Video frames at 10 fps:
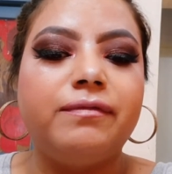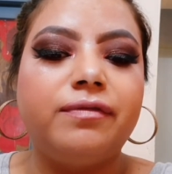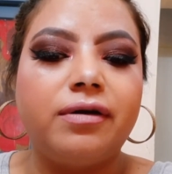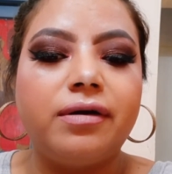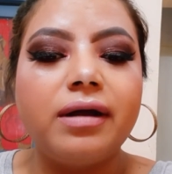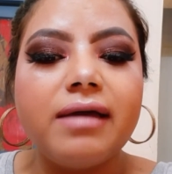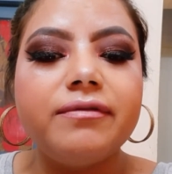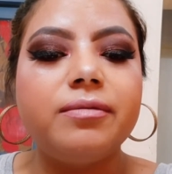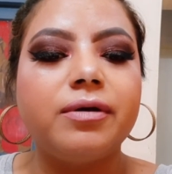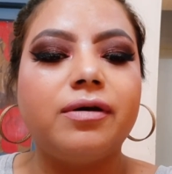
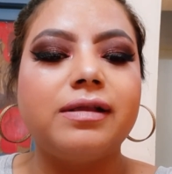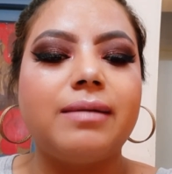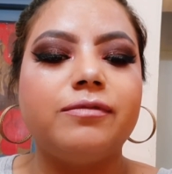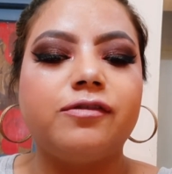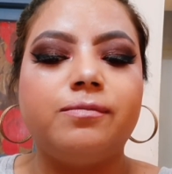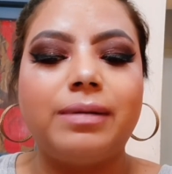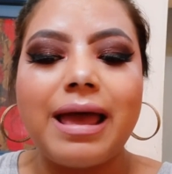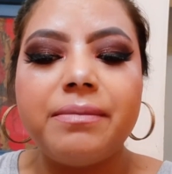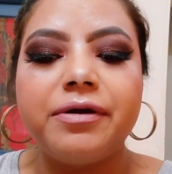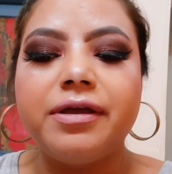forever because I'm just
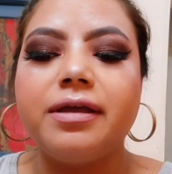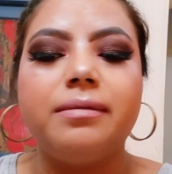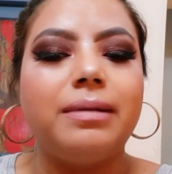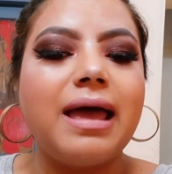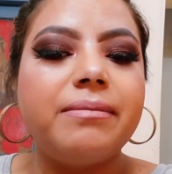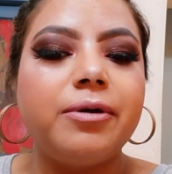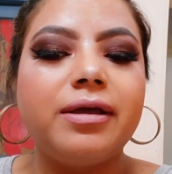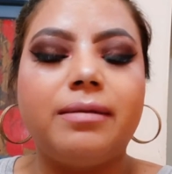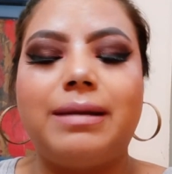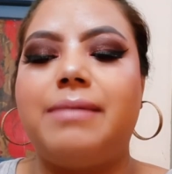blabbering and blabbering
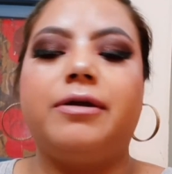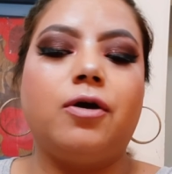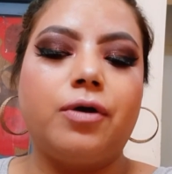and blabbering.